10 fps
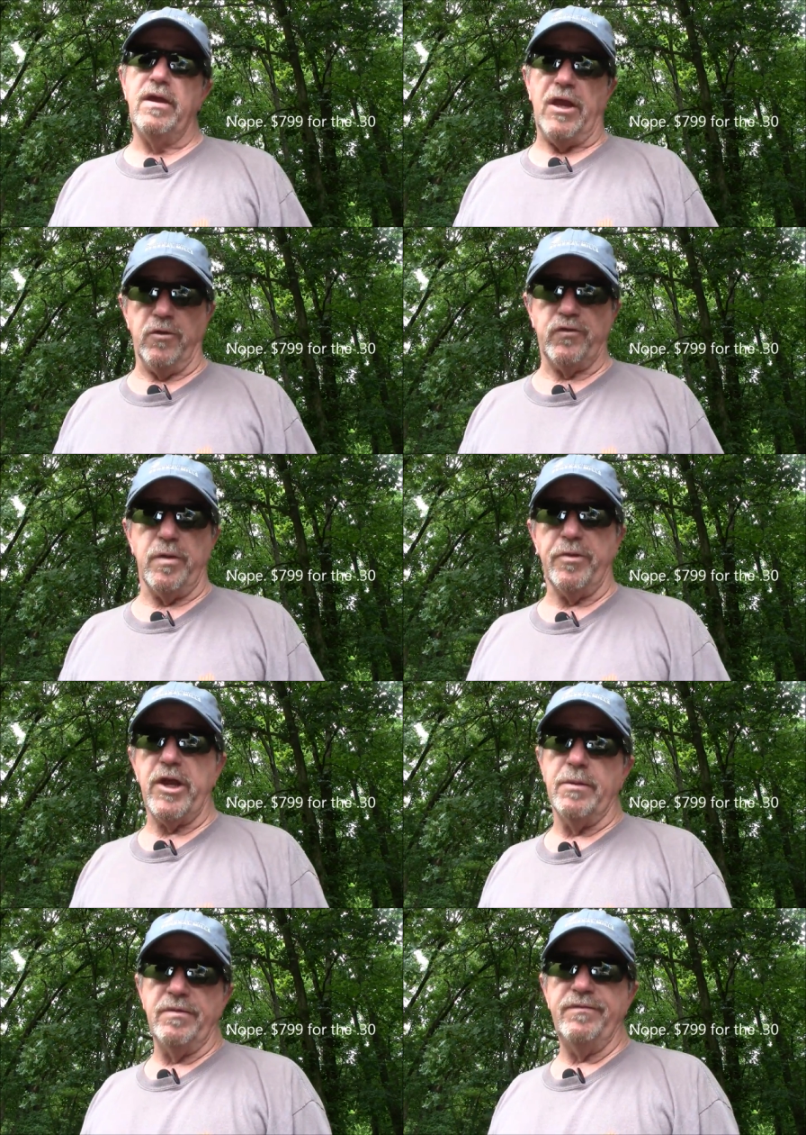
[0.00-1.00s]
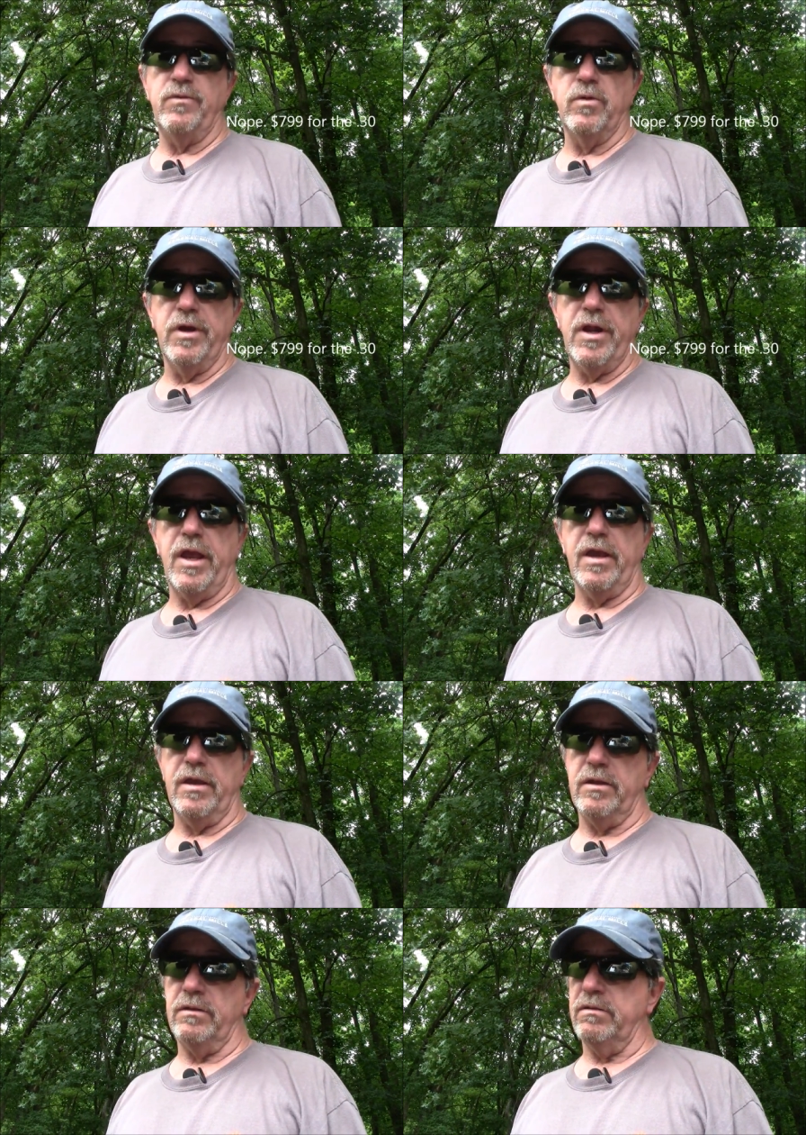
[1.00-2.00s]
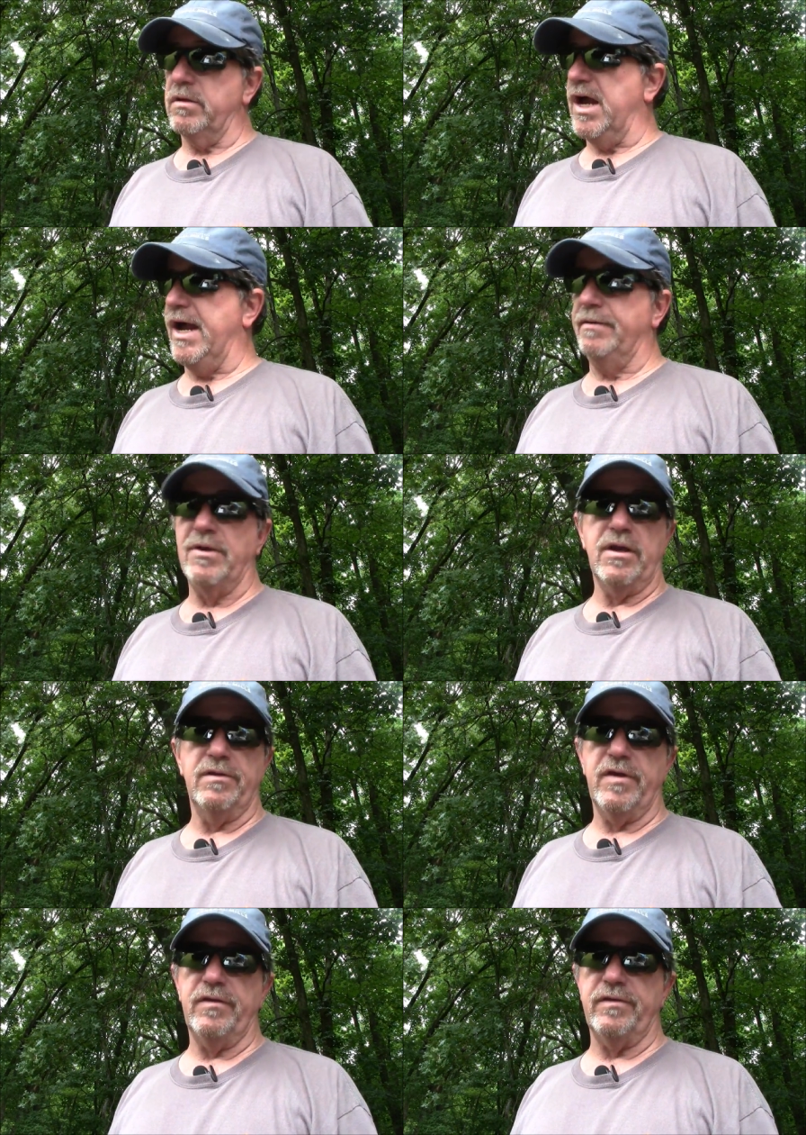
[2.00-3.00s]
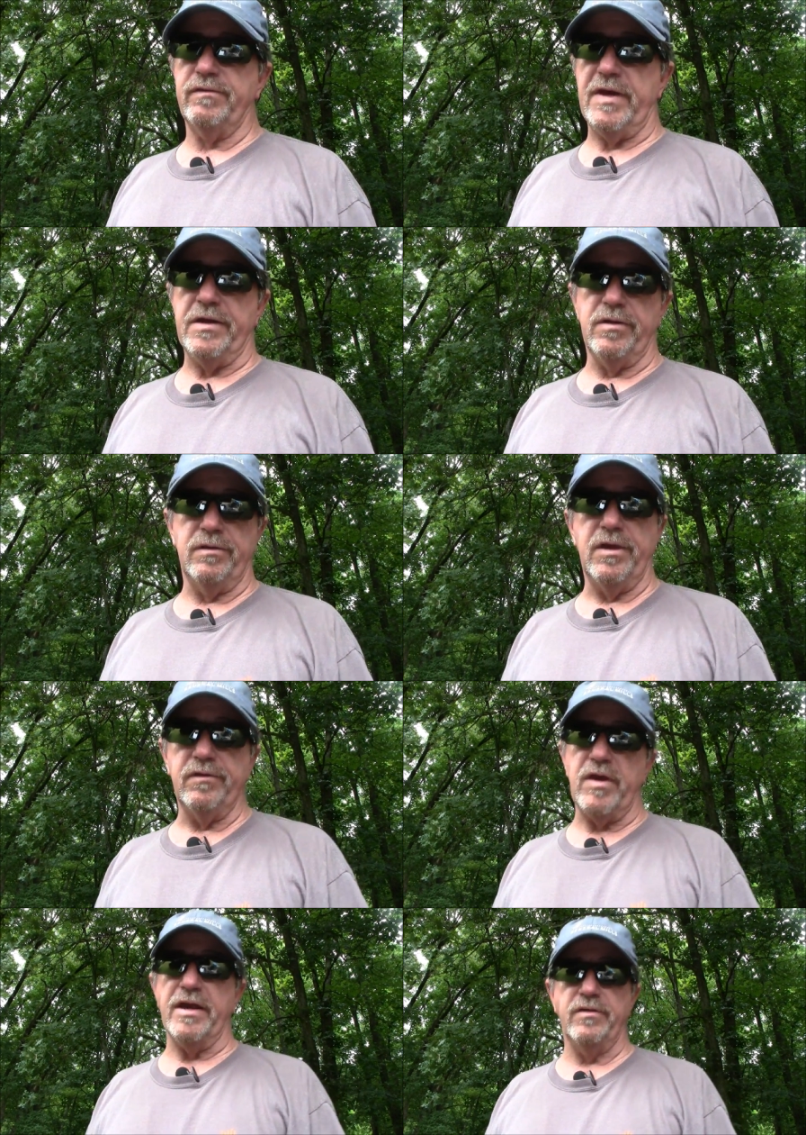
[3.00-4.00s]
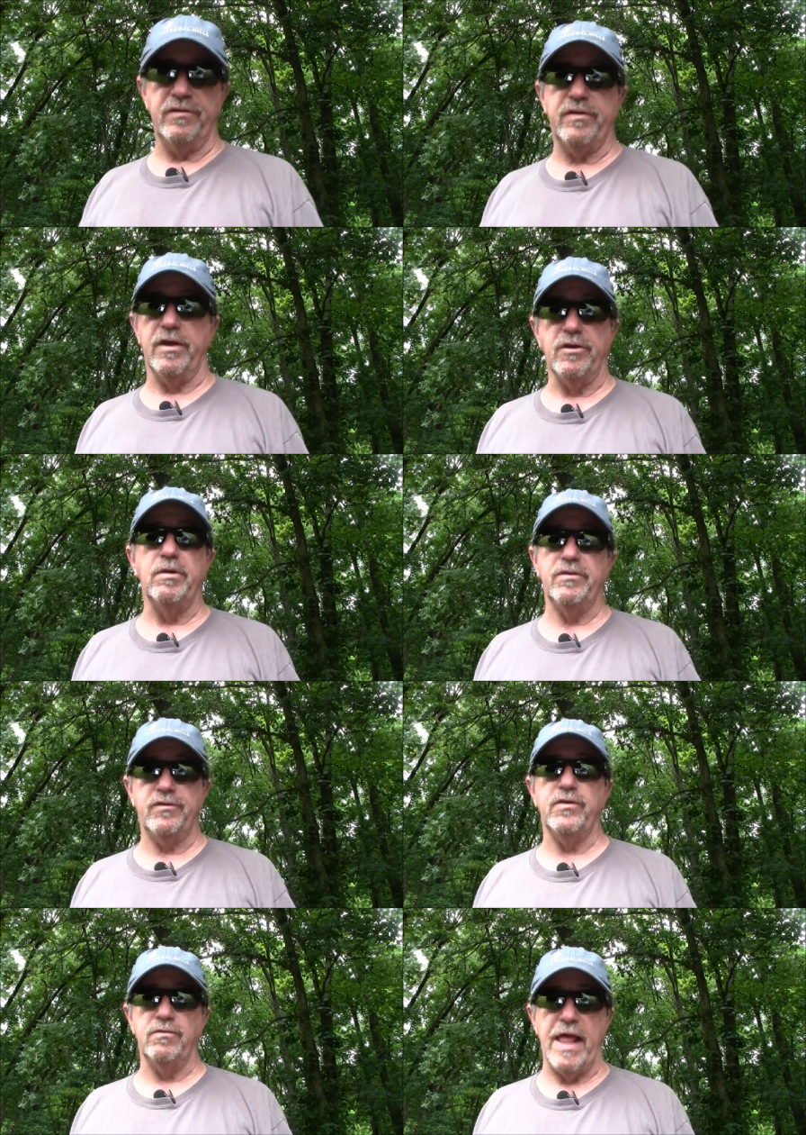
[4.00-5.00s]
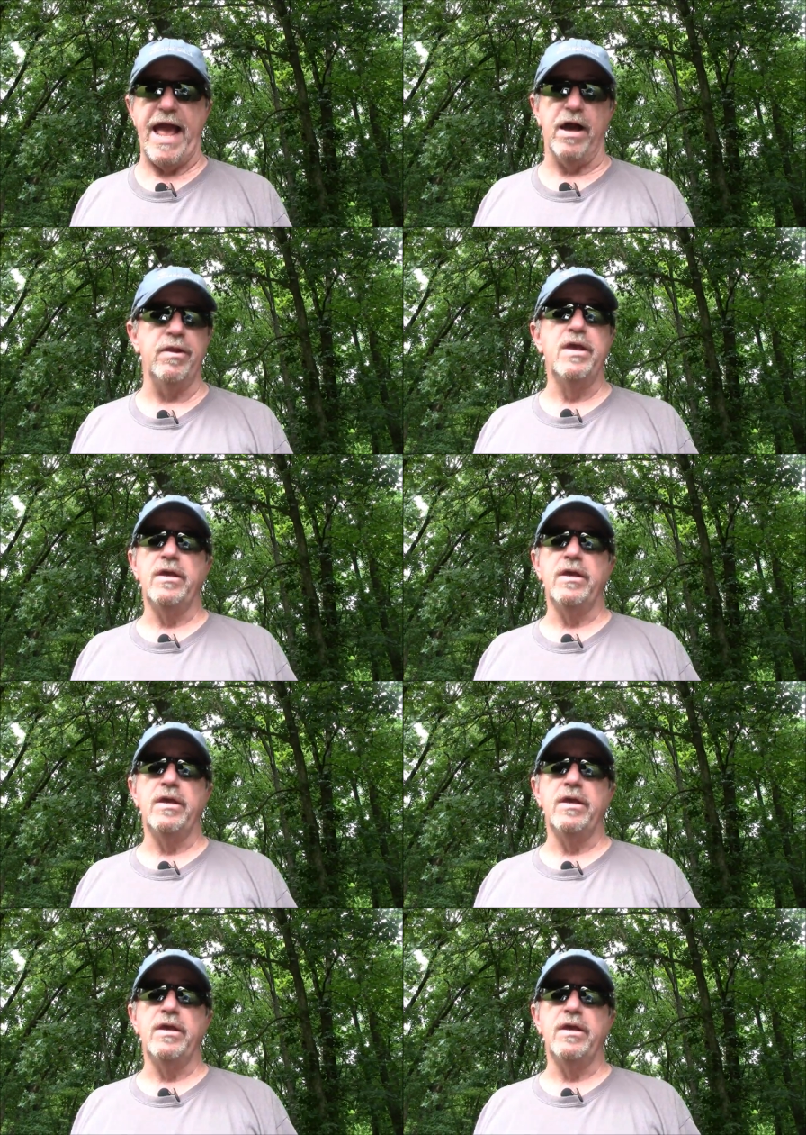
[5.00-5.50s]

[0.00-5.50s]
air stripper coming for it, and I'm not going to test the sound on this. I can just tell you it's too loud.